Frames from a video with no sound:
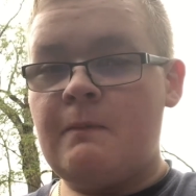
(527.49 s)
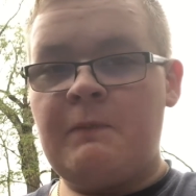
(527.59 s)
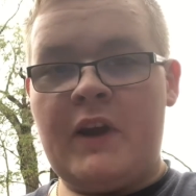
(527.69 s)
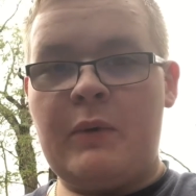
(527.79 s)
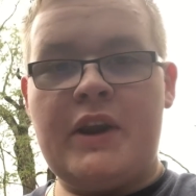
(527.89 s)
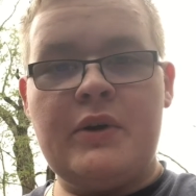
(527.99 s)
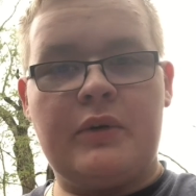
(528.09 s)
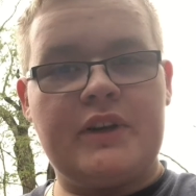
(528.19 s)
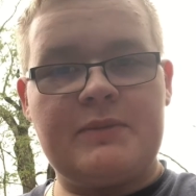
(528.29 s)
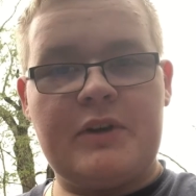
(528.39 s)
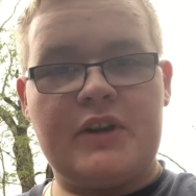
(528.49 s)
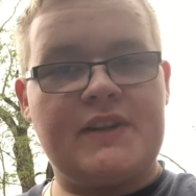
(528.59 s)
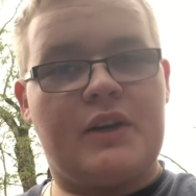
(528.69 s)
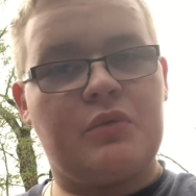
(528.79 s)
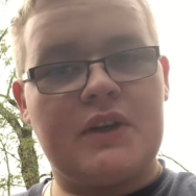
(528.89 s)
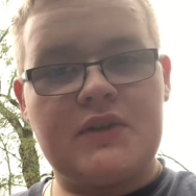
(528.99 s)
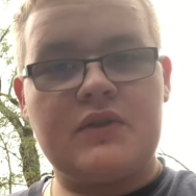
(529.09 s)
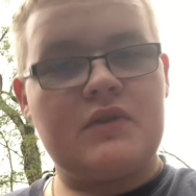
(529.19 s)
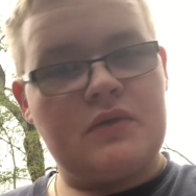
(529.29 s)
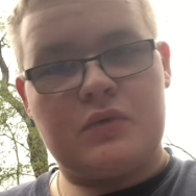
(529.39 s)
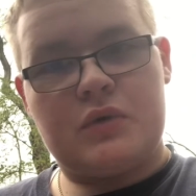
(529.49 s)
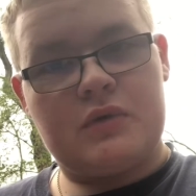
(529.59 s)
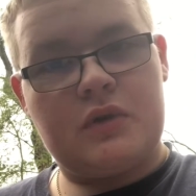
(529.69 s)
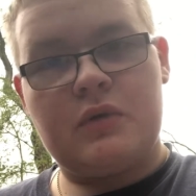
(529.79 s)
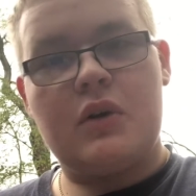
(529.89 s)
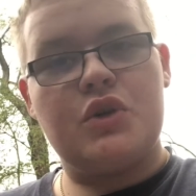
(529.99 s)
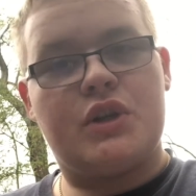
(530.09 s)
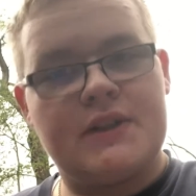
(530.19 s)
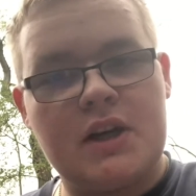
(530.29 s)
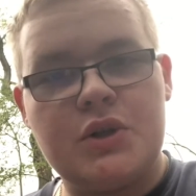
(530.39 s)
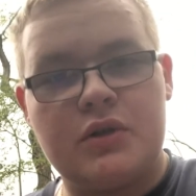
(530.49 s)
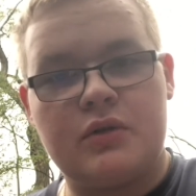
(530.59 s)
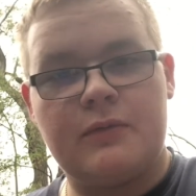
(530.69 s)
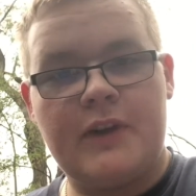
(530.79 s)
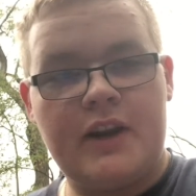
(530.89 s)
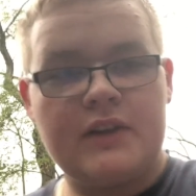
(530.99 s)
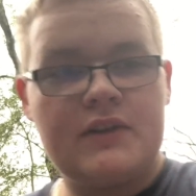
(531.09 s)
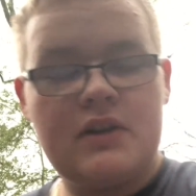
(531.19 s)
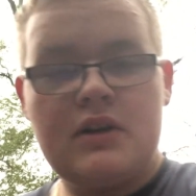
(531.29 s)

That way you don't experience any rust or corrosion inside your fittings.